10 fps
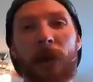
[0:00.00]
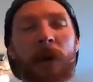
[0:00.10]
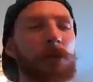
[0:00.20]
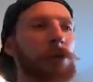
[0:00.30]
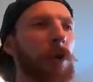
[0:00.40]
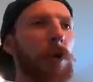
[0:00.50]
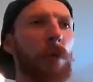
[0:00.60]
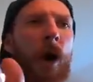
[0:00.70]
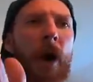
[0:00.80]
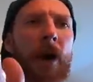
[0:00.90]
I don't shoot on
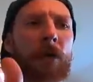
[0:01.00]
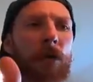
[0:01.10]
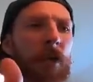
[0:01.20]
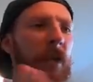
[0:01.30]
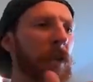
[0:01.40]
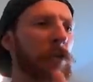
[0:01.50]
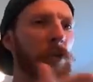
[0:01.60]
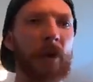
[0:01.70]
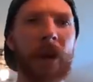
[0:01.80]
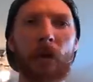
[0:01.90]
wide or linear
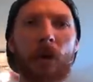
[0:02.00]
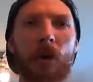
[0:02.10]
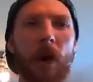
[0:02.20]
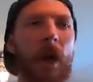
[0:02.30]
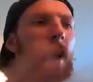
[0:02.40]
or narrow.